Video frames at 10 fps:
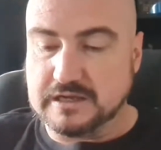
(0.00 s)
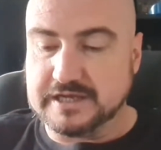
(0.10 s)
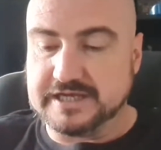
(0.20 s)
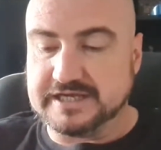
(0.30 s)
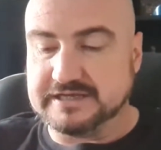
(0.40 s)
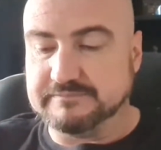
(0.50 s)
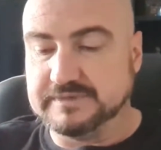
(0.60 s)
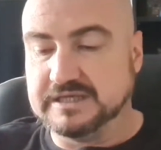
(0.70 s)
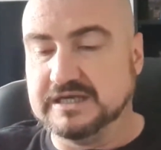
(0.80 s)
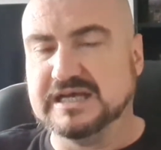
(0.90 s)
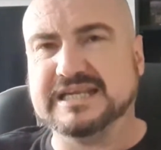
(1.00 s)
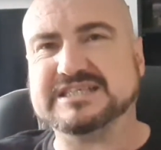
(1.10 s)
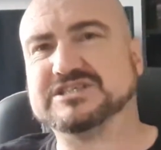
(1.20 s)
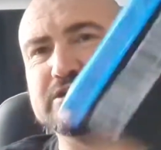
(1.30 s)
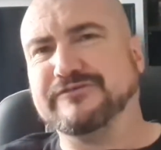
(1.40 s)
Um,
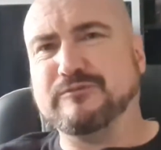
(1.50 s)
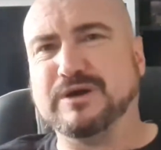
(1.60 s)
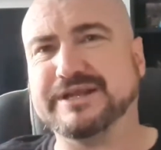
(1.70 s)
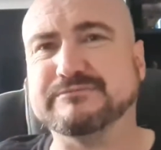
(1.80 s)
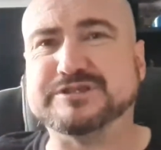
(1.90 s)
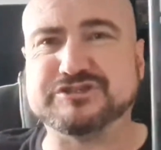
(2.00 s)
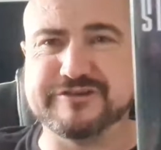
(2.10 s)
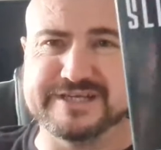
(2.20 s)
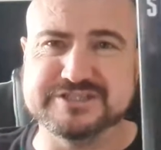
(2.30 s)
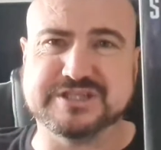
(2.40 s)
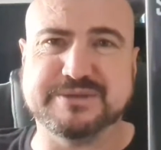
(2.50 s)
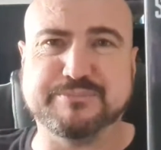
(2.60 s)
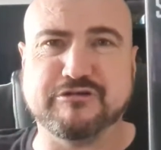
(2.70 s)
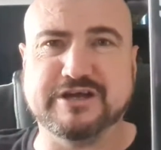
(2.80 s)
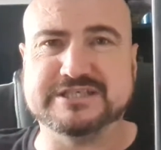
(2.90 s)
this is another one that was strangely
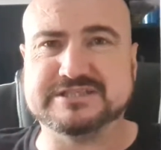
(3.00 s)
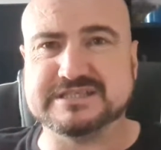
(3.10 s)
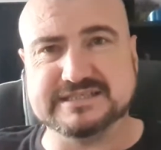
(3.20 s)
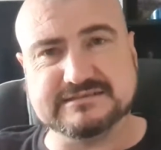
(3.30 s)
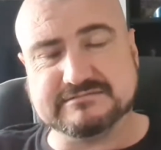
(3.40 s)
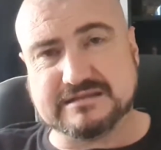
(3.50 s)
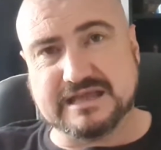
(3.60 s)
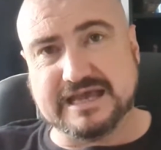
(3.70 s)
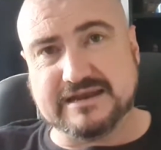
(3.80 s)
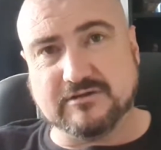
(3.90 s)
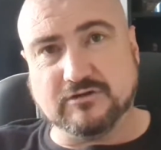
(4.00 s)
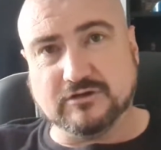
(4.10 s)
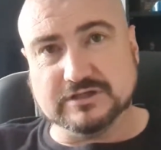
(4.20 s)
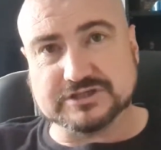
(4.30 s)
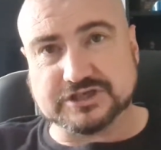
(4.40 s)
priced in in
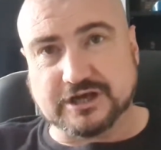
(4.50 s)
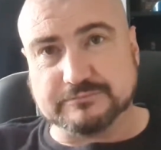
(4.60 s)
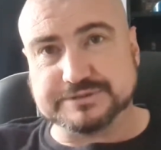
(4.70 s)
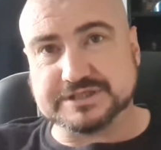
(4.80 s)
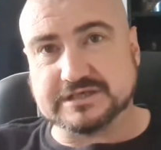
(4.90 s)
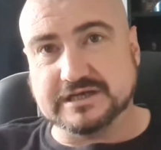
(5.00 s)
all the shops.